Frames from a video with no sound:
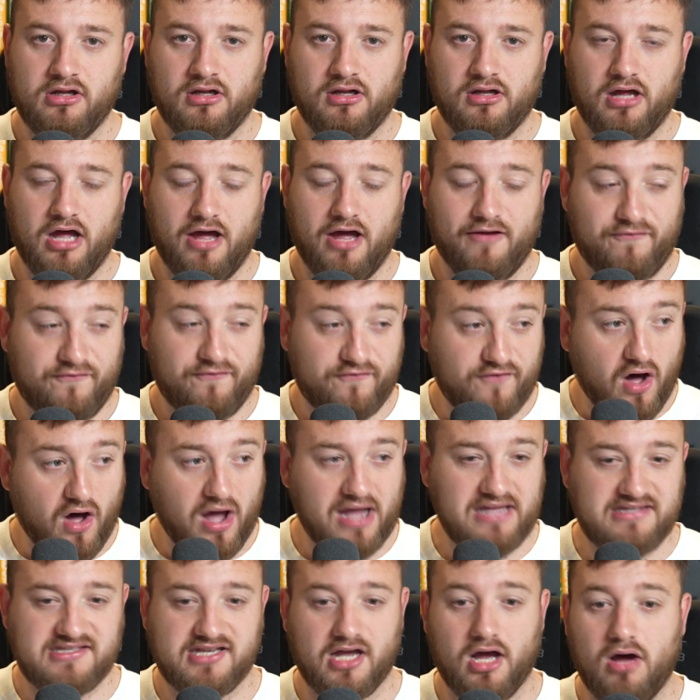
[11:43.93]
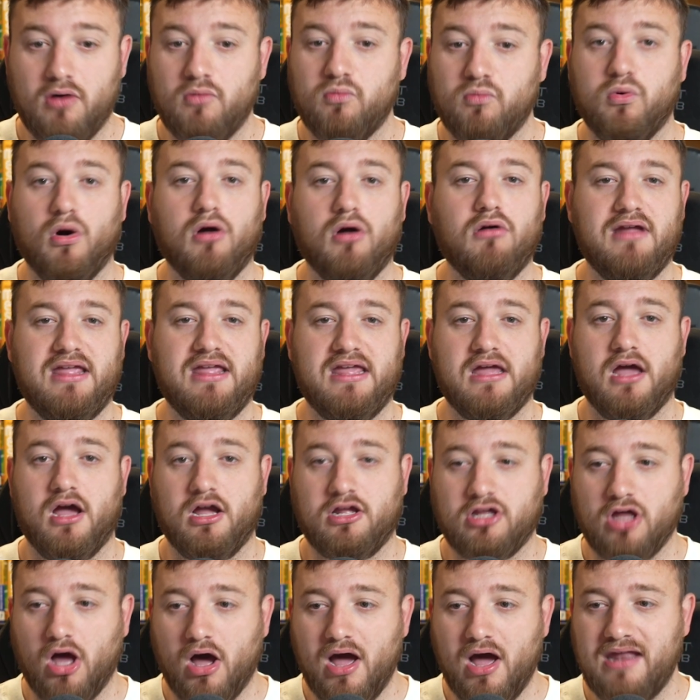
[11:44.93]
A fighter, a warrior, a
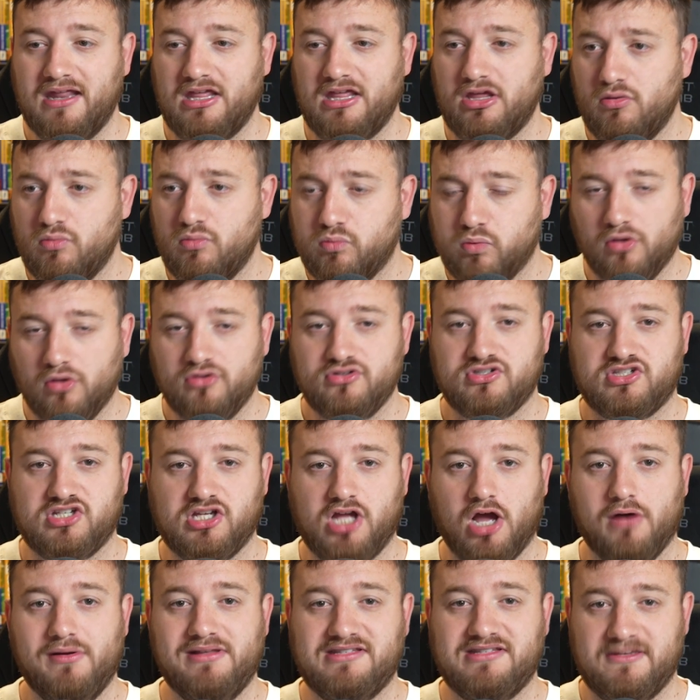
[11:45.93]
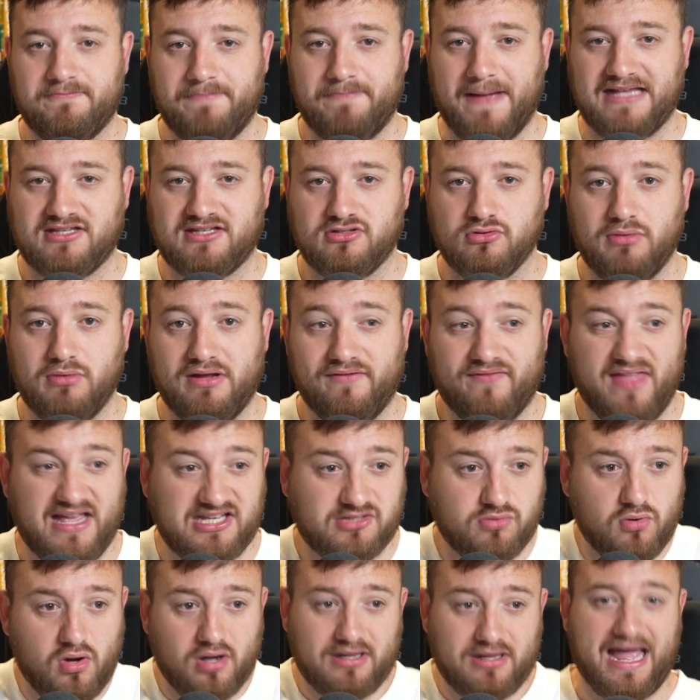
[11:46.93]
guy that you want to go into battle with. That's
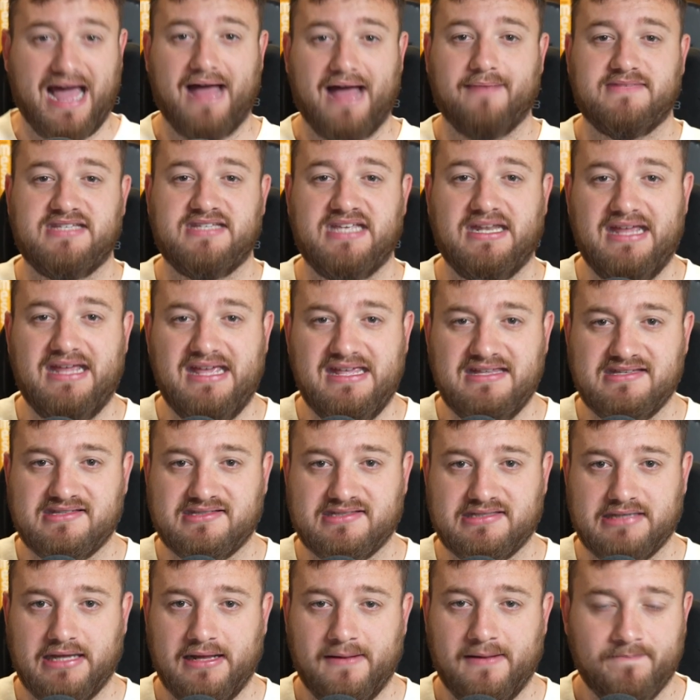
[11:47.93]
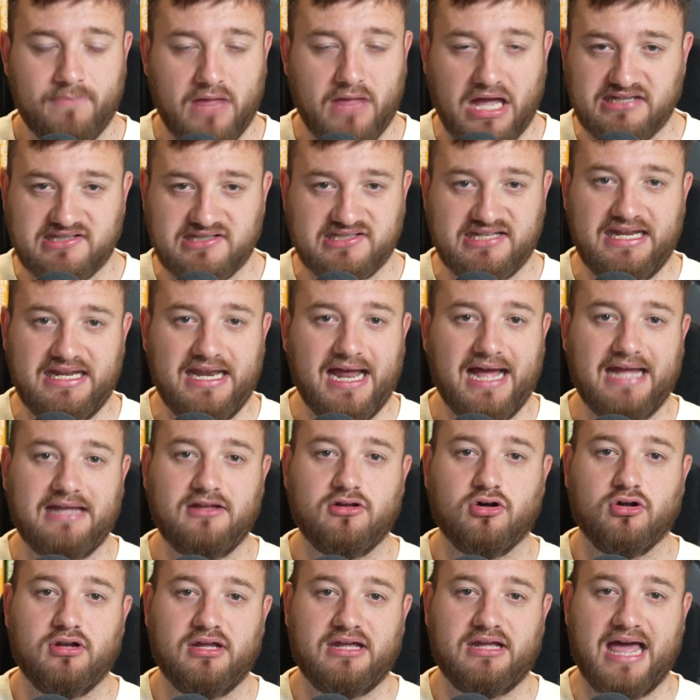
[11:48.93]
what a captain is. I see that in
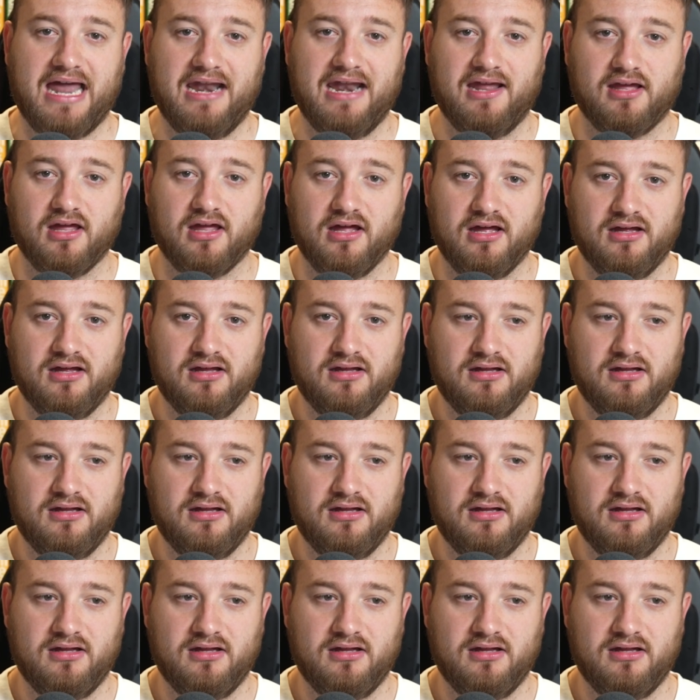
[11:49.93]
Conor Gallagher.